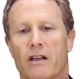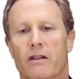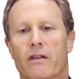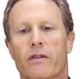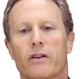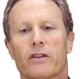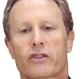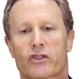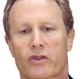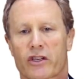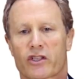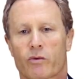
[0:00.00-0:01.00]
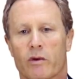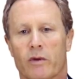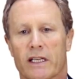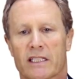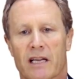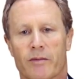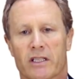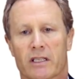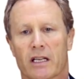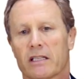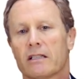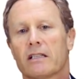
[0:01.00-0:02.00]
The third structure we will examine
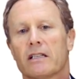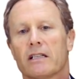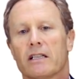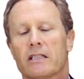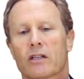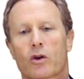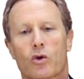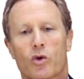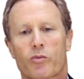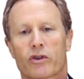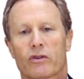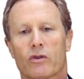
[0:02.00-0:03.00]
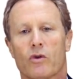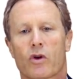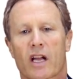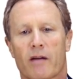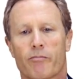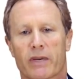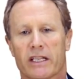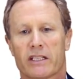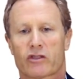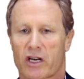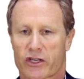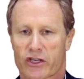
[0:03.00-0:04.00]
today is a corporate or company
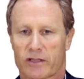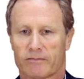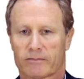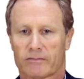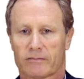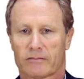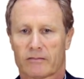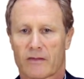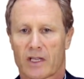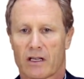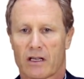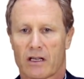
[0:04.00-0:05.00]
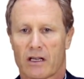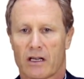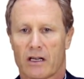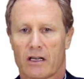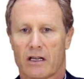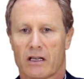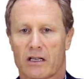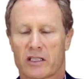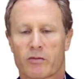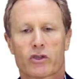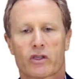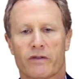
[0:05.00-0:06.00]
structure. As
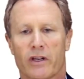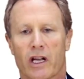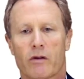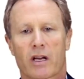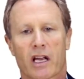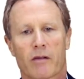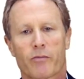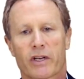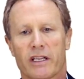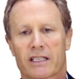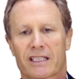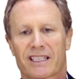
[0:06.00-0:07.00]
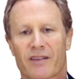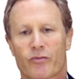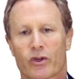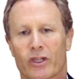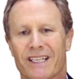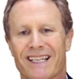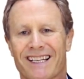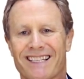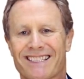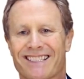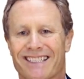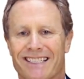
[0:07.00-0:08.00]
most of you know, a company is a separate legal
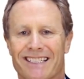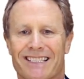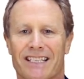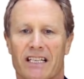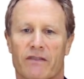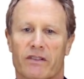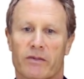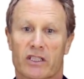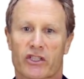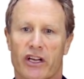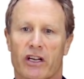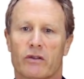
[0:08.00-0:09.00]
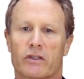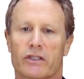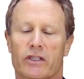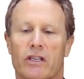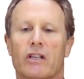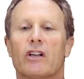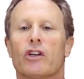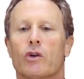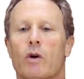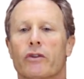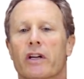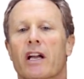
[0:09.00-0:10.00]
entity distinct from its shareholders
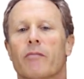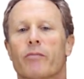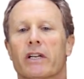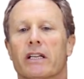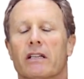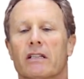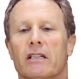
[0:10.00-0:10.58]
who own the company.